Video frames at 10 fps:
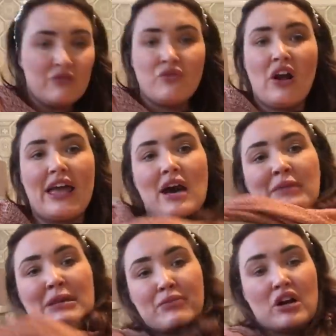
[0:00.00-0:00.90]
Right, I'm
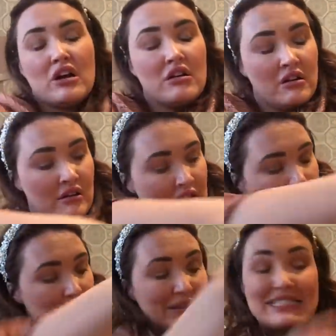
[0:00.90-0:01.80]
in a bra
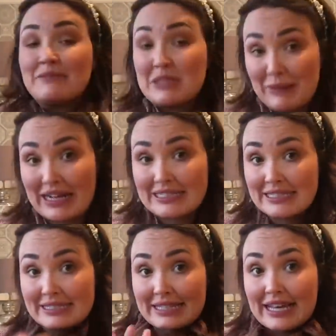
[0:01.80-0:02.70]
and I'm in some Spanx
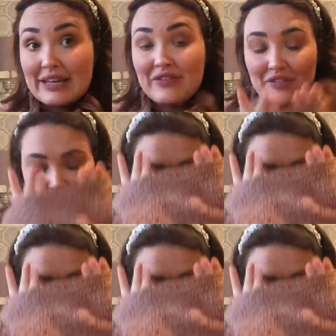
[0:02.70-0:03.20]
underneath.